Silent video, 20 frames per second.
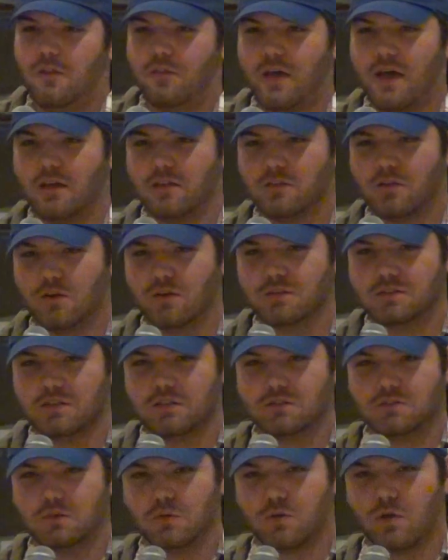That turns
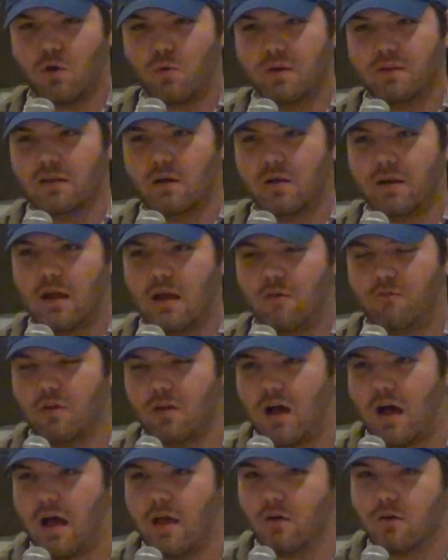into going down
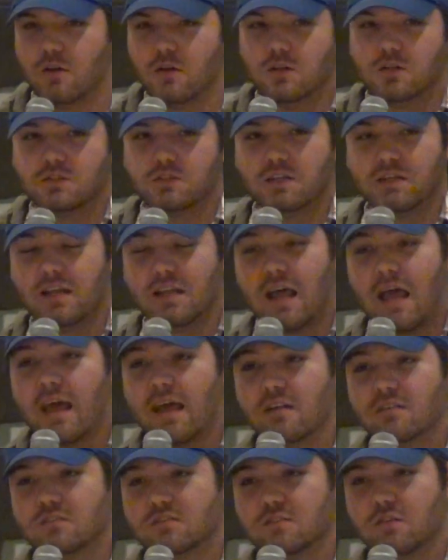every aisle. Do you need
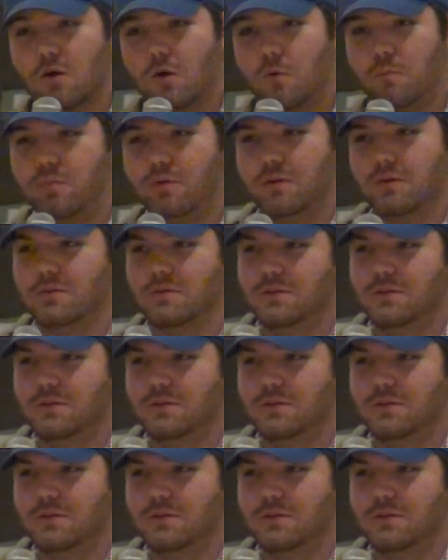hand soap?